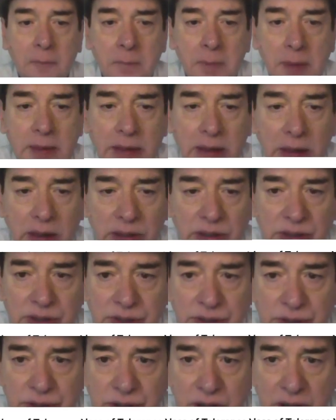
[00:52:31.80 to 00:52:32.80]

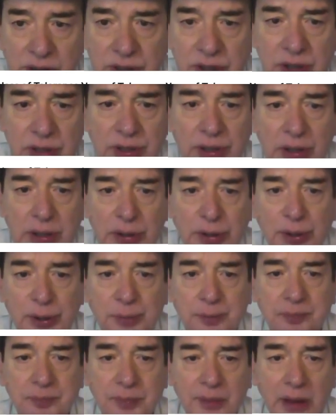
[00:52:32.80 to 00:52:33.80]
Yes, Jayashree
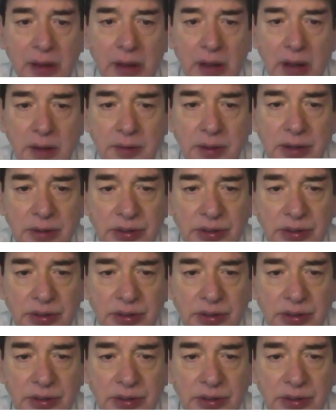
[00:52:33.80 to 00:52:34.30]
says, even